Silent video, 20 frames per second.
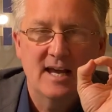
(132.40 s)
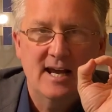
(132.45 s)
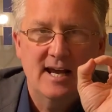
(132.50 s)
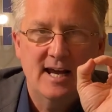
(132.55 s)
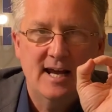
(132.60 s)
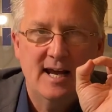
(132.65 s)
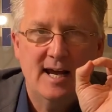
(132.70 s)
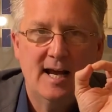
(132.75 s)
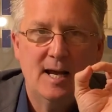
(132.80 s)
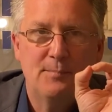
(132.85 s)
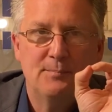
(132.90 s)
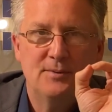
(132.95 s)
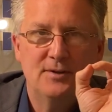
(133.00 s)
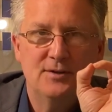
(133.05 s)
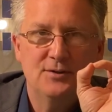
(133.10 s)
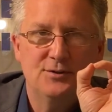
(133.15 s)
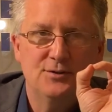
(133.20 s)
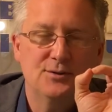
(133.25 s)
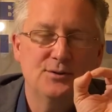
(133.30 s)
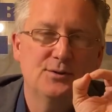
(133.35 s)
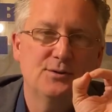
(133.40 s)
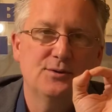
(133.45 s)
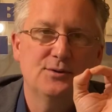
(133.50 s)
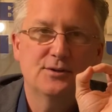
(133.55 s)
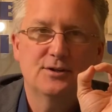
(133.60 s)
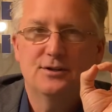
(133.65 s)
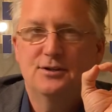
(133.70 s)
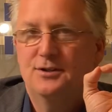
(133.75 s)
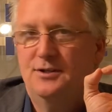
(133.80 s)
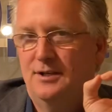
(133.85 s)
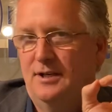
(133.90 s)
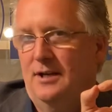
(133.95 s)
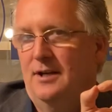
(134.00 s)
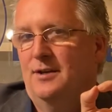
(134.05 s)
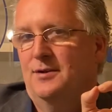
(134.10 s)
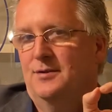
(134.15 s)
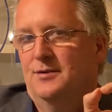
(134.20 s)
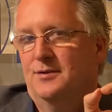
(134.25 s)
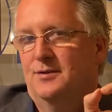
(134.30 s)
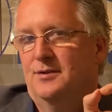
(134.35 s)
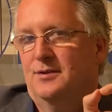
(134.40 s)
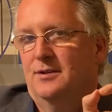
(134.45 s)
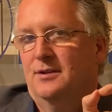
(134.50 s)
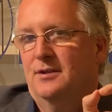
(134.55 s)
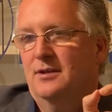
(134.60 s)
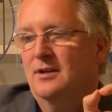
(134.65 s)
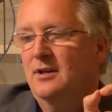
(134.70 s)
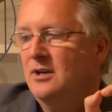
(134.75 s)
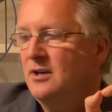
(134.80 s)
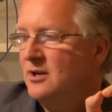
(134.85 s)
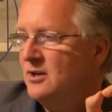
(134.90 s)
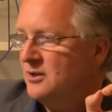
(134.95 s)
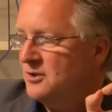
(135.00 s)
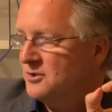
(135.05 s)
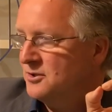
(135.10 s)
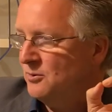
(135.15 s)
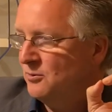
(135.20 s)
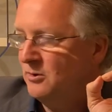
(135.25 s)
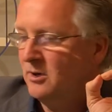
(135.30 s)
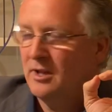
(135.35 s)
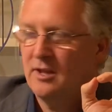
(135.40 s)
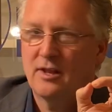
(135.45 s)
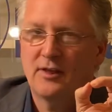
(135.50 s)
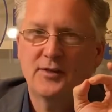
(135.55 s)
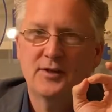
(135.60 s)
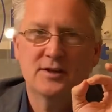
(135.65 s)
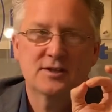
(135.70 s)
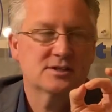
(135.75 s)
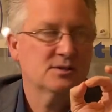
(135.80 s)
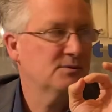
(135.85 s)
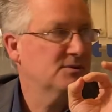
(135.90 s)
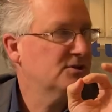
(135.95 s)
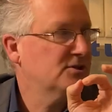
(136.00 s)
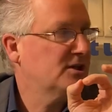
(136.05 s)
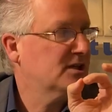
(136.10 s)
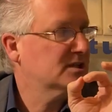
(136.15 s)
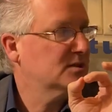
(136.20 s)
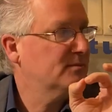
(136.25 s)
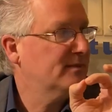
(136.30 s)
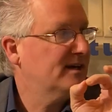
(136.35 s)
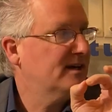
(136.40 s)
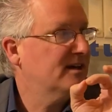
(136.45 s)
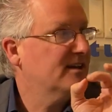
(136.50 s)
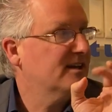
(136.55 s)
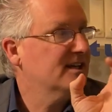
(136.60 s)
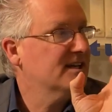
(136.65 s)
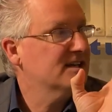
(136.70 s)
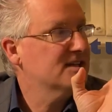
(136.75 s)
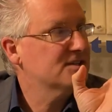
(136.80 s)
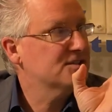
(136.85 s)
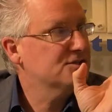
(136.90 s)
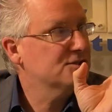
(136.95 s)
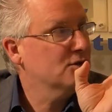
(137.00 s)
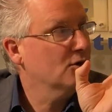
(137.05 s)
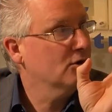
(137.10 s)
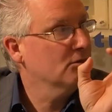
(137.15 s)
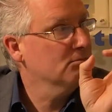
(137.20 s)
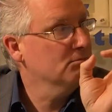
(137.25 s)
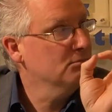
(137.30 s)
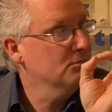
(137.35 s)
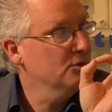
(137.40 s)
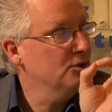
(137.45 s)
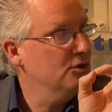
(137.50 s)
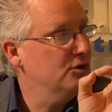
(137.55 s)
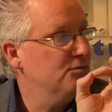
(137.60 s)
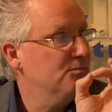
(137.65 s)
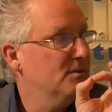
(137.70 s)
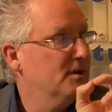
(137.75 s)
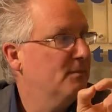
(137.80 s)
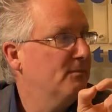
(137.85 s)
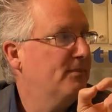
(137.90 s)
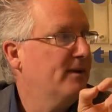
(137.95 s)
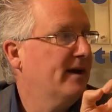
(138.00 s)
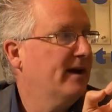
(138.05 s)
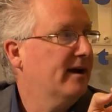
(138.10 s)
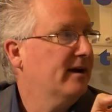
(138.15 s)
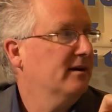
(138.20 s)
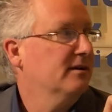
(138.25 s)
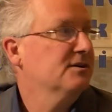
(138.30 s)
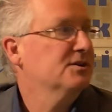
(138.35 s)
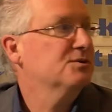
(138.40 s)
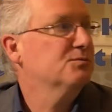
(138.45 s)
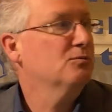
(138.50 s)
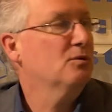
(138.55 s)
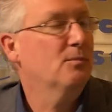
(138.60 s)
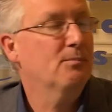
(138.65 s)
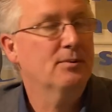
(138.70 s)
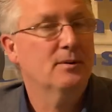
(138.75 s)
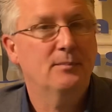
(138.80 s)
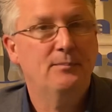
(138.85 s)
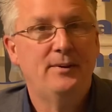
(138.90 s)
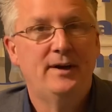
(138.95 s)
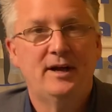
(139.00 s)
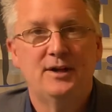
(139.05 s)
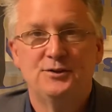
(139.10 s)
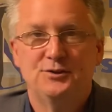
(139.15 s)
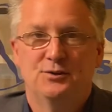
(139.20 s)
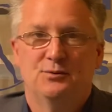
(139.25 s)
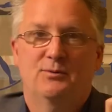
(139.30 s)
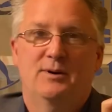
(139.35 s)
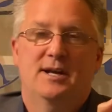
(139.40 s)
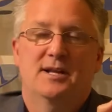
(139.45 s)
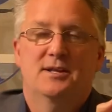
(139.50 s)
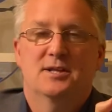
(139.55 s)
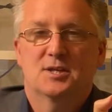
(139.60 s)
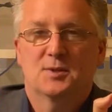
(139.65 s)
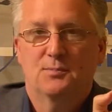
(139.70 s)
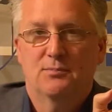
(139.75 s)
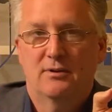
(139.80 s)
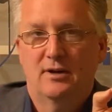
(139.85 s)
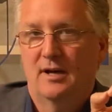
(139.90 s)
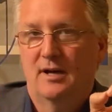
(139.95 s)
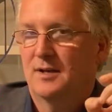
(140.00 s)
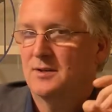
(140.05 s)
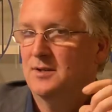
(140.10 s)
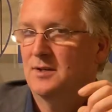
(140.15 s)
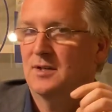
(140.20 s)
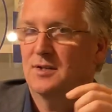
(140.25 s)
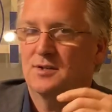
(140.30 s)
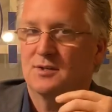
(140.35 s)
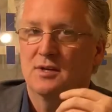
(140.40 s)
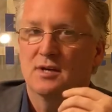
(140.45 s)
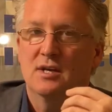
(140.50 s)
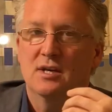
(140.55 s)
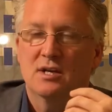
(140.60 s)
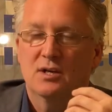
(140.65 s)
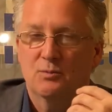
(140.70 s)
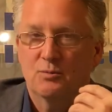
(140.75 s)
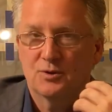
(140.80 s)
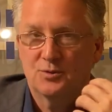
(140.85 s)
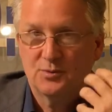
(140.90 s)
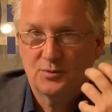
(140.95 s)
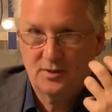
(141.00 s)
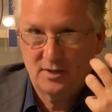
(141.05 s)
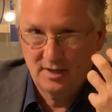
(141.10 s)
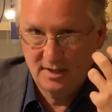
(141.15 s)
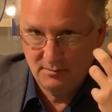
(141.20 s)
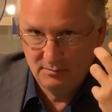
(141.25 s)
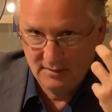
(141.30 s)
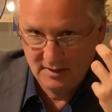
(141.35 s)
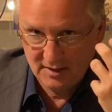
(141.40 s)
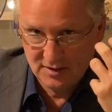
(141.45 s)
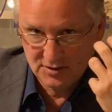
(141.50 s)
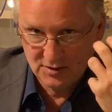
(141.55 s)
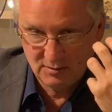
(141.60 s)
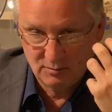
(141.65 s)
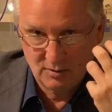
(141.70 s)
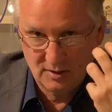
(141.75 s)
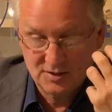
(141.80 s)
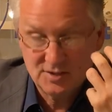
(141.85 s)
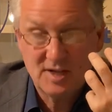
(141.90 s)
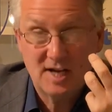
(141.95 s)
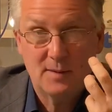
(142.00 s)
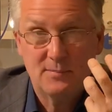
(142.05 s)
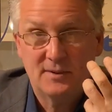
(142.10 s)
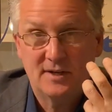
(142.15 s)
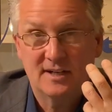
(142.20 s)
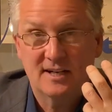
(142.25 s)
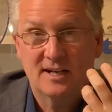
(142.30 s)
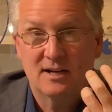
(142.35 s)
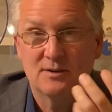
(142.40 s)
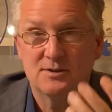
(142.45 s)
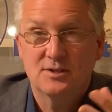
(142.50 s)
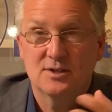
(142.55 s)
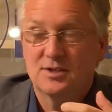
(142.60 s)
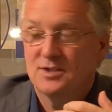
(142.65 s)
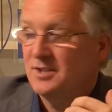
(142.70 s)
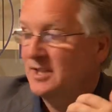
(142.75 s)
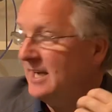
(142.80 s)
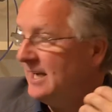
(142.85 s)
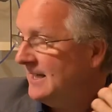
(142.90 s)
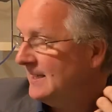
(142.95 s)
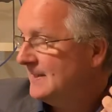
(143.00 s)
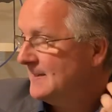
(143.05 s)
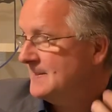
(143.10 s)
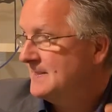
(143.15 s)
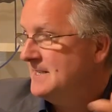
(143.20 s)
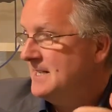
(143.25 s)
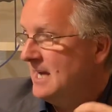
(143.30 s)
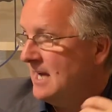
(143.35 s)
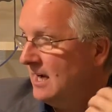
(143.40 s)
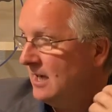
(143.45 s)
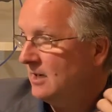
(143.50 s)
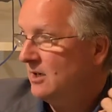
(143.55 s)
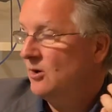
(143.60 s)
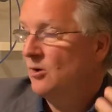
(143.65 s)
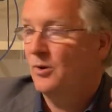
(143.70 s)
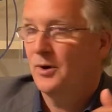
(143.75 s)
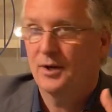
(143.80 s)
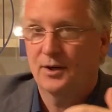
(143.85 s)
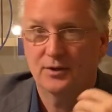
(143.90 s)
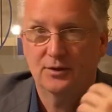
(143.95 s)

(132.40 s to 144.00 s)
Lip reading: happen to the disc. So one of the things that we talked about is your movement patterns will perpetuate this process, which will then means that what's happening now is your sciatica is not going